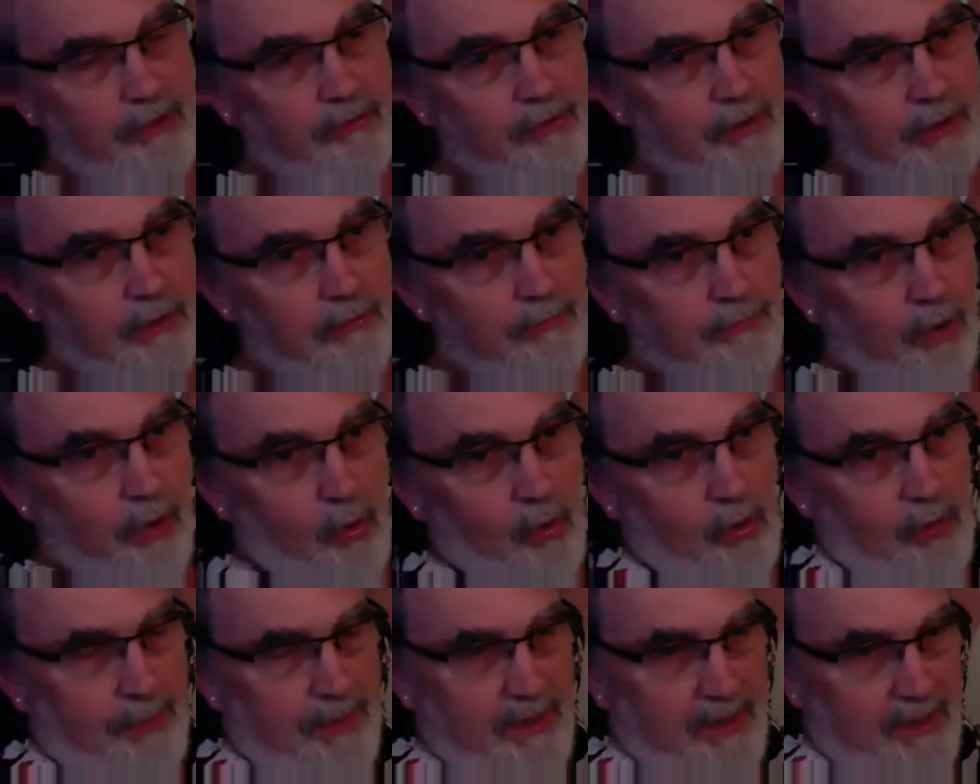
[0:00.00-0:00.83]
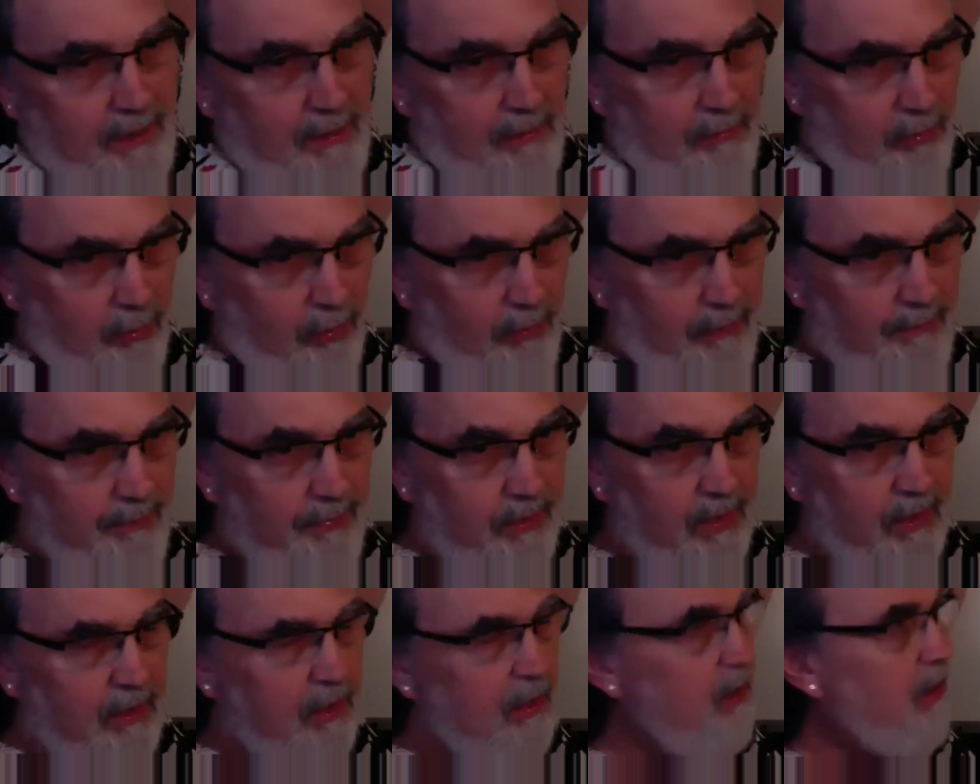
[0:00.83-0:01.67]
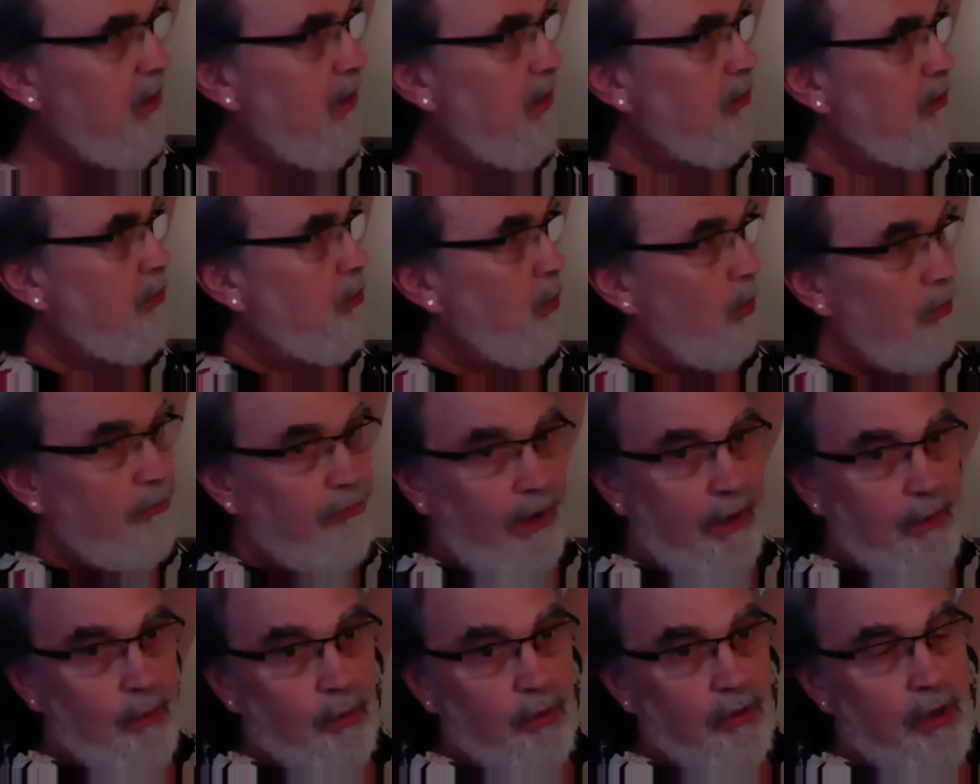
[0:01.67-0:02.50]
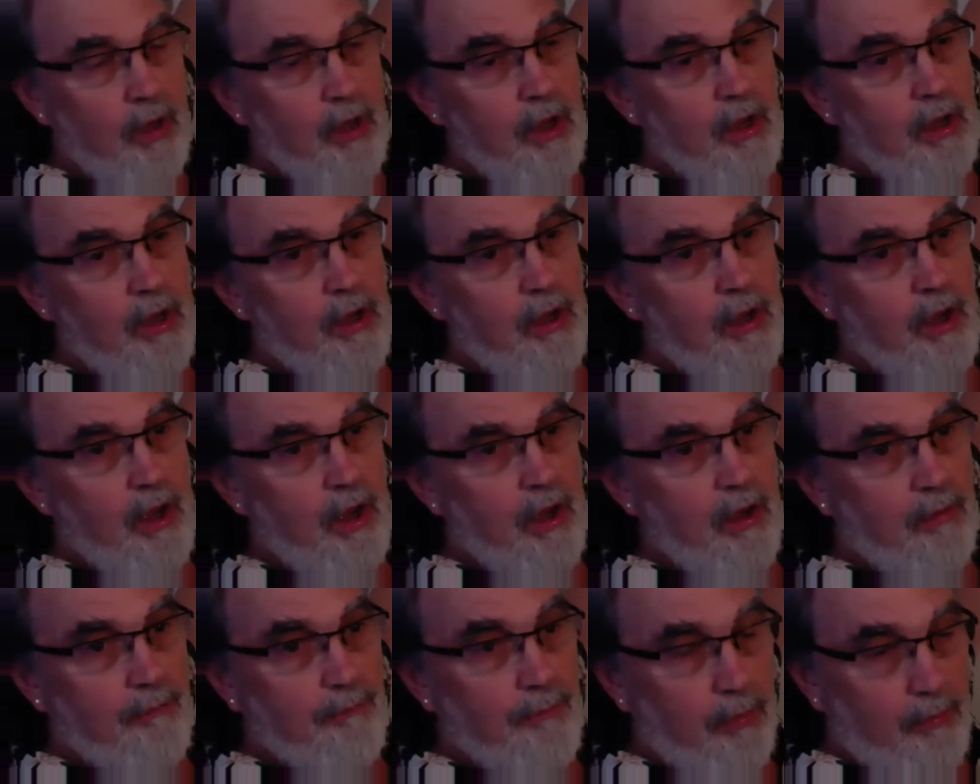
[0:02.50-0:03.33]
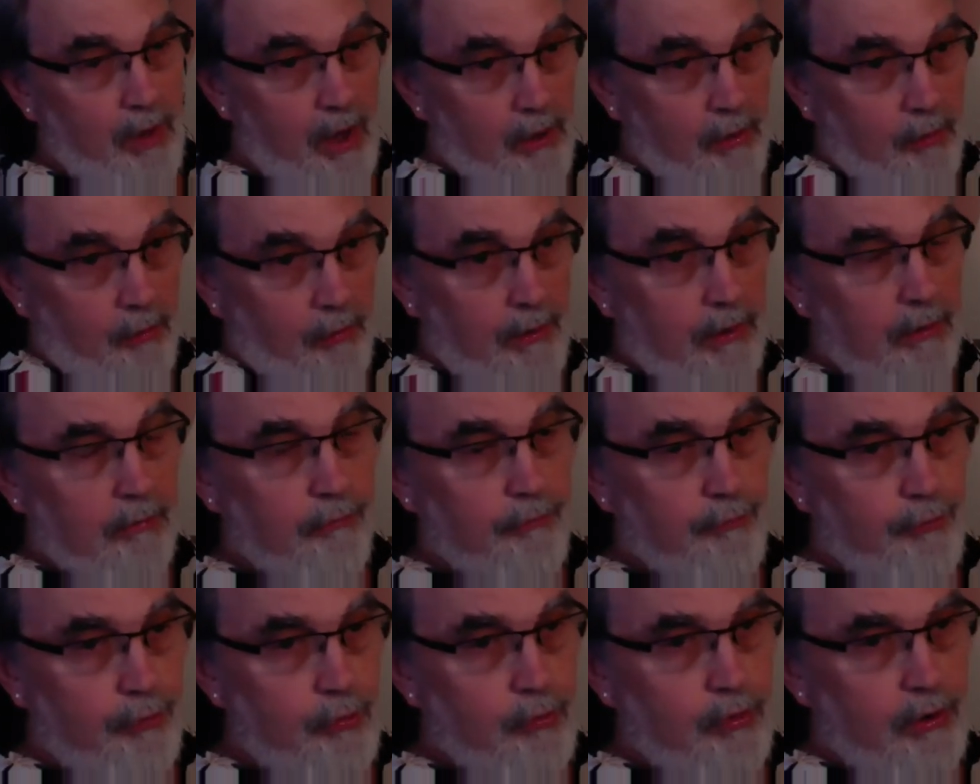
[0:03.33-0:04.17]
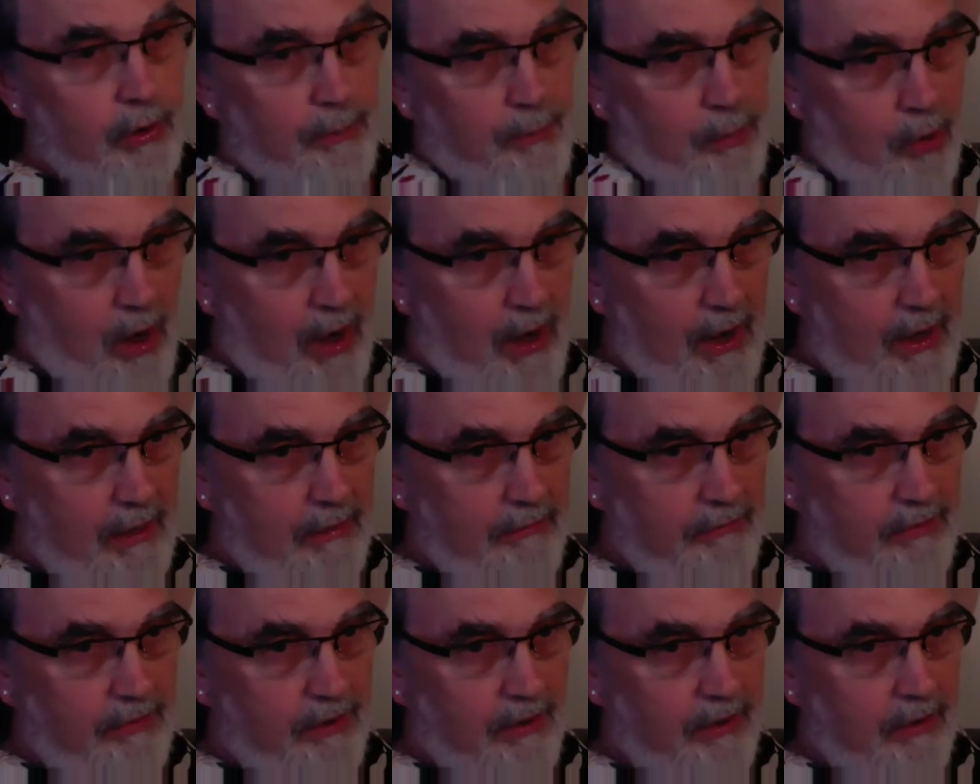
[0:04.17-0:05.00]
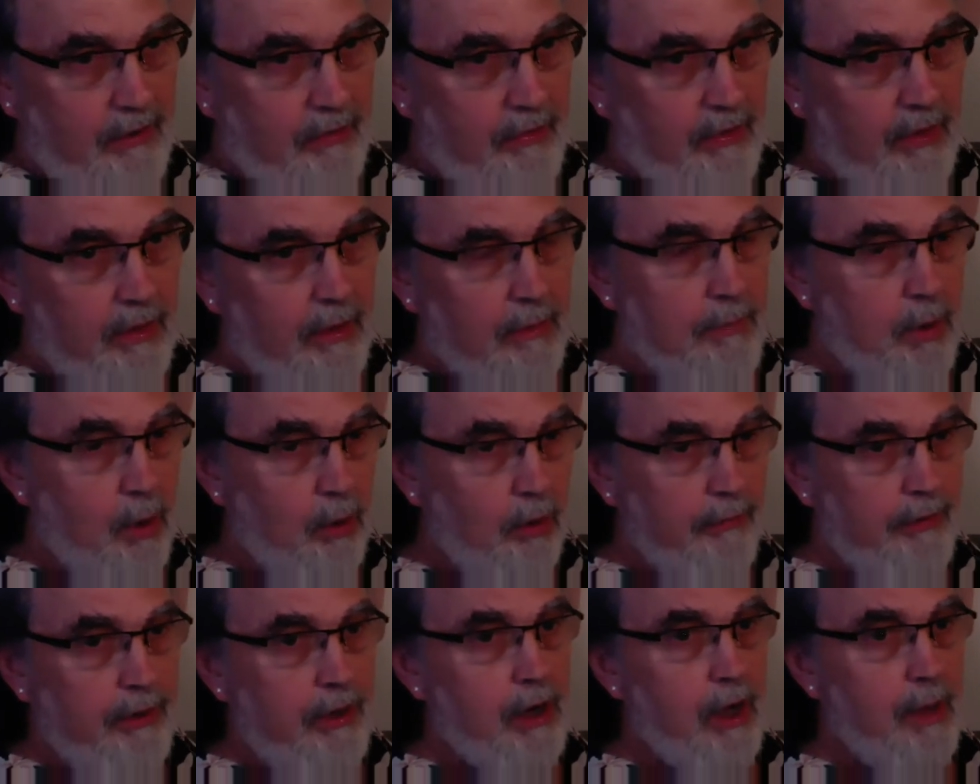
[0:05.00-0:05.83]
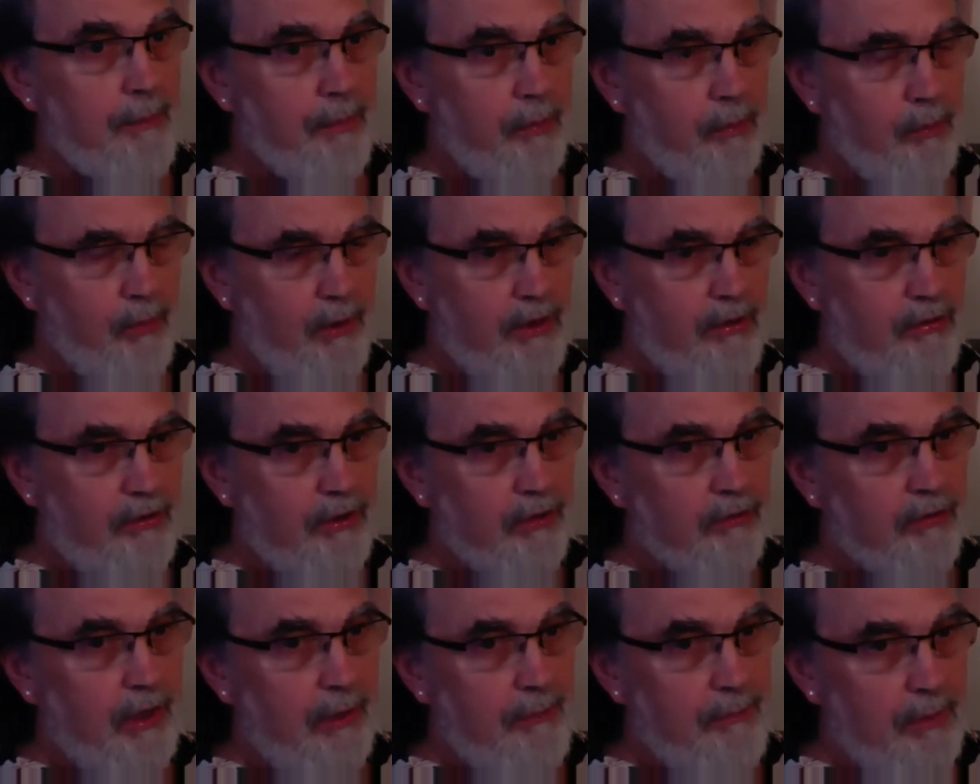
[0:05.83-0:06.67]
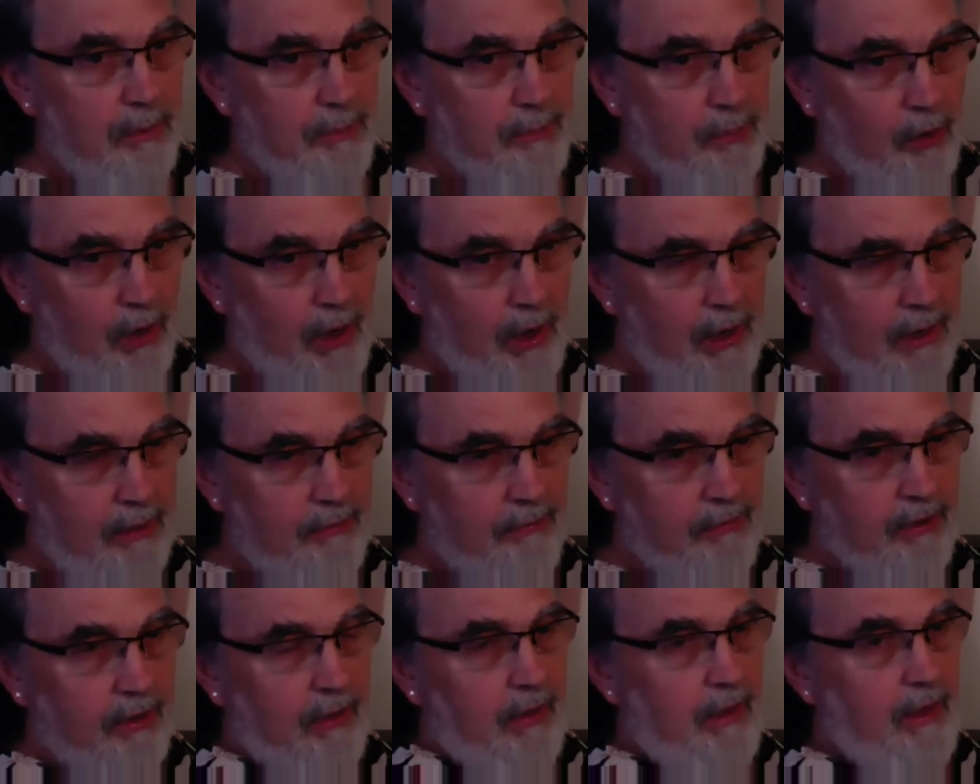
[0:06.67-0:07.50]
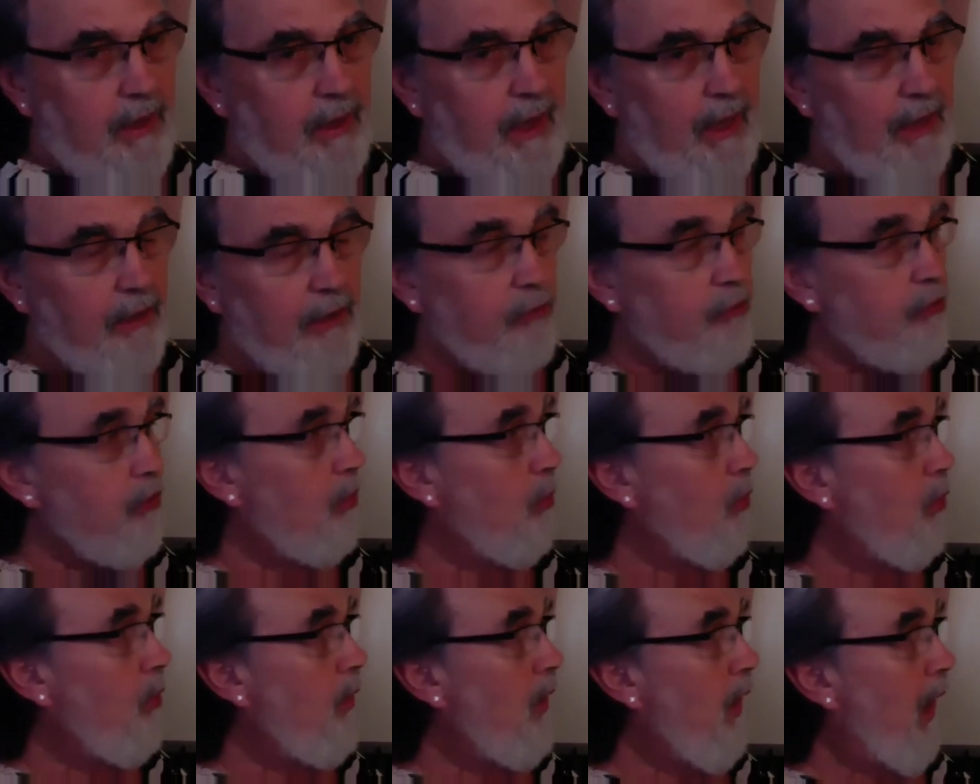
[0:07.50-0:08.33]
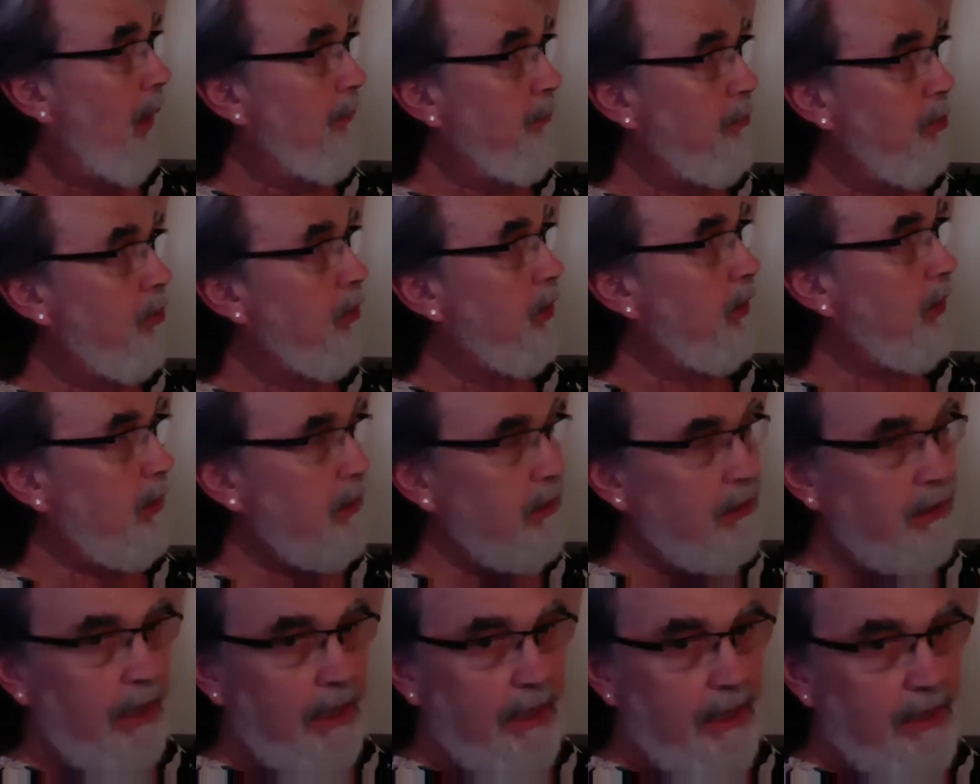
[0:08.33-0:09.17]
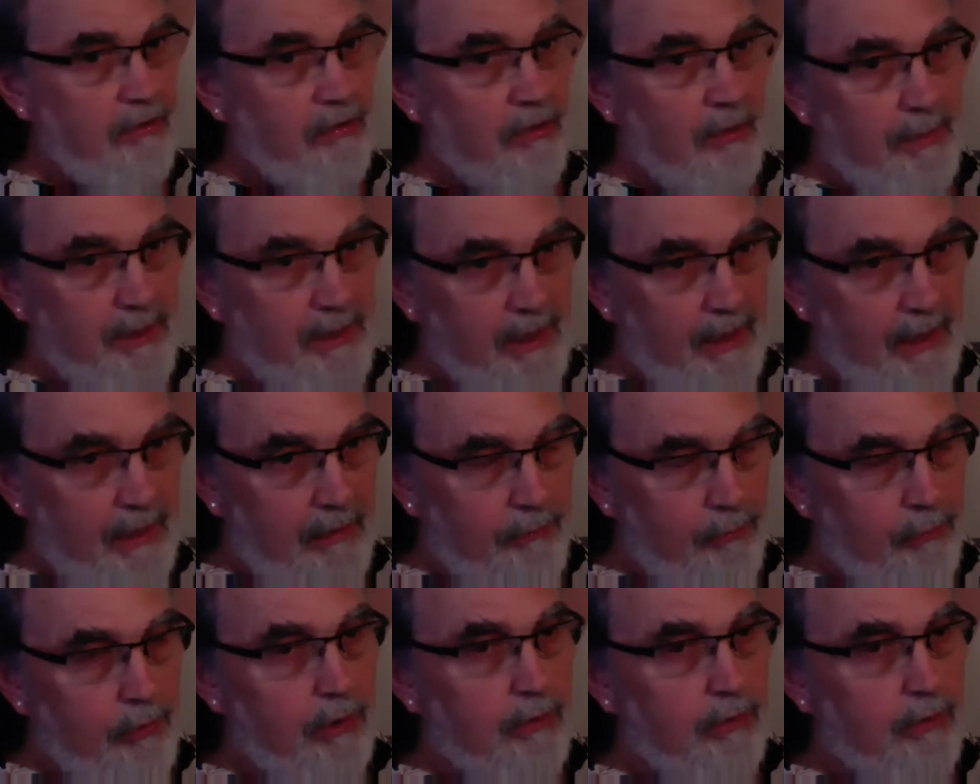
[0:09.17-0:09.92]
that evoke behavior. So if I were hungry and food deprived, then the motivating operation is I'm deprived, and so I'm going to engage in behavior.